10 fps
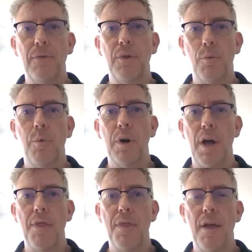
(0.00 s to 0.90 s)
you know,
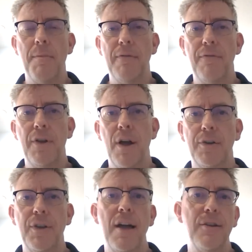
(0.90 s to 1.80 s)
work on them and figure
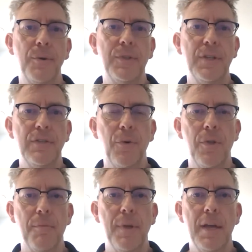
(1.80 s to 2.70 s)
out diagnoses
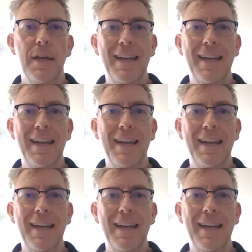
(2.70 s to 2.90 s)
for them